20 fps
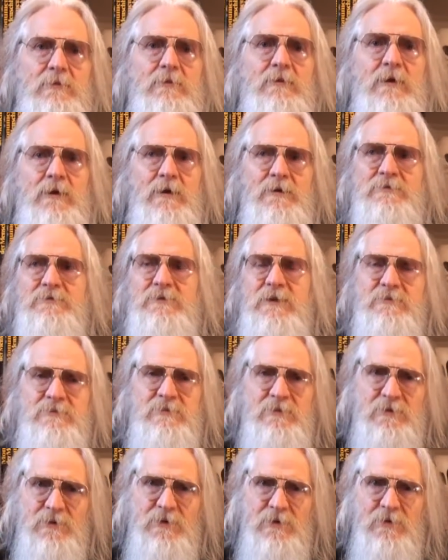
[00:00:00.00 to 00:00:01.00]
Yes, that
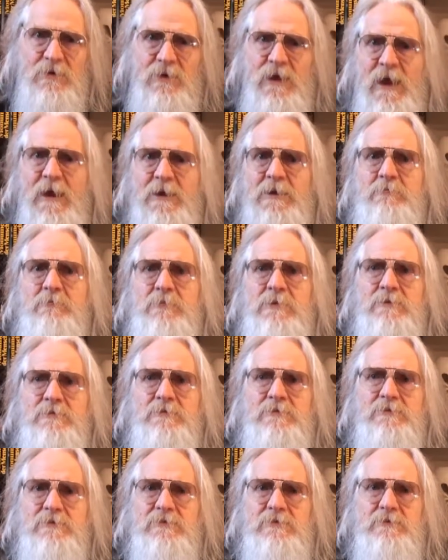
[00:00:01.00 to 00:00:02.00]
they kill
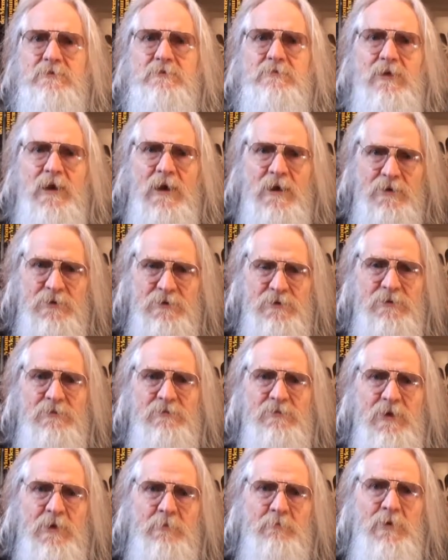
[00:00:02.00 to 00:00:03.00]
animals and eat
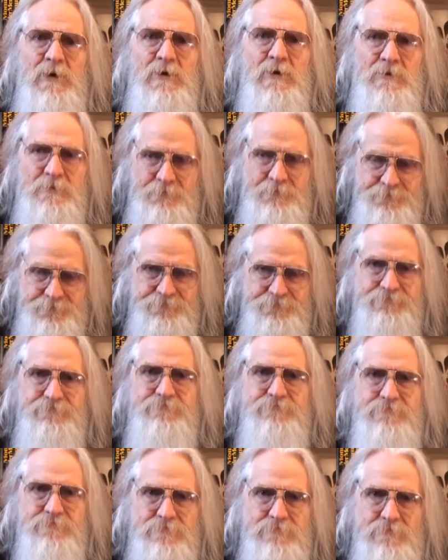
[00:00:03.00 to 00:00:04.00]
them.
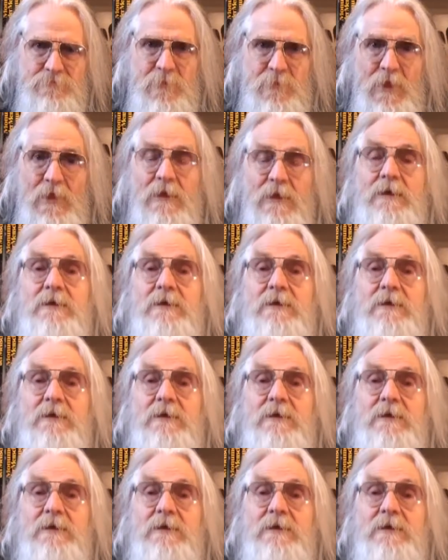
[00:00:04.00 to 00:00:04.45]
Huh?